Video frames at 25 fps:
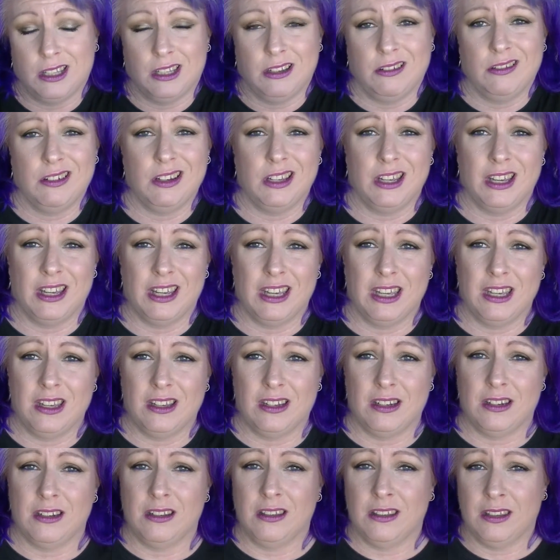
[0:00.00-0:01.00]
They're okay,
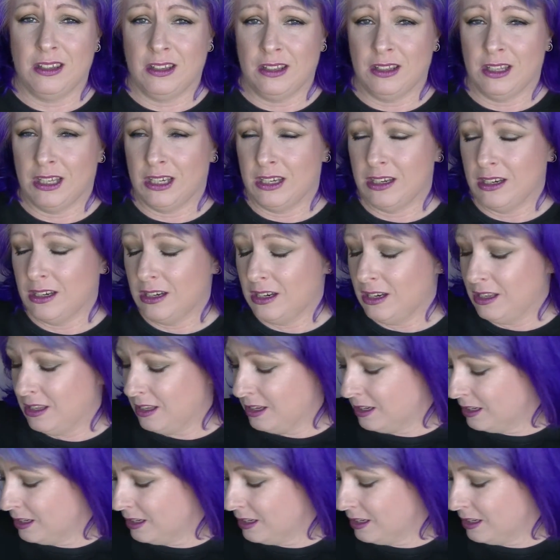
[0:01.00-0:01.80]
I don't think they did anything